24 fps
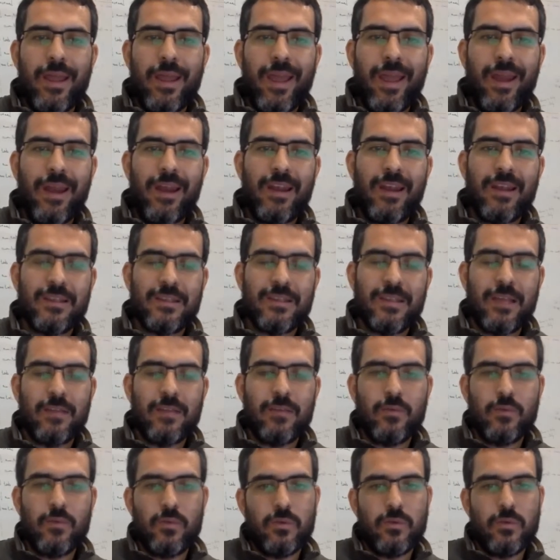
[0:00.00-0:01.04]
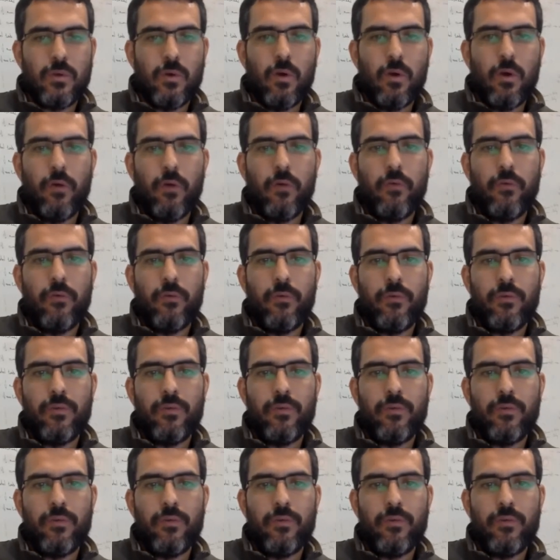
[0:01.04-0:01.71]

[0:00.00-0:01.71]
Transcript: early status of